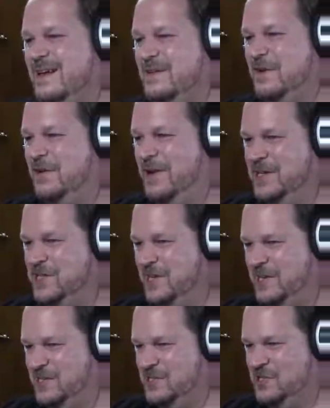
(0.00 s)
Already
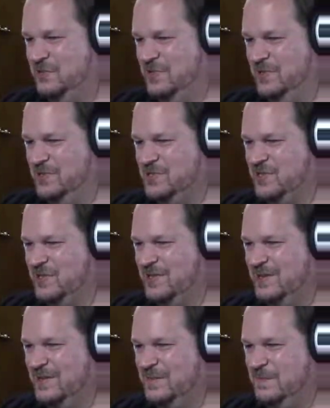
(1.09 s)
taken 2 hits.
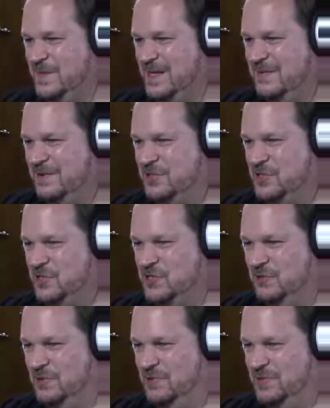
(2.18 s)
Maybe I should just
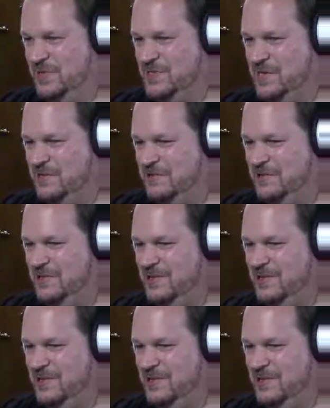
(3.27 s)
throw in the towel.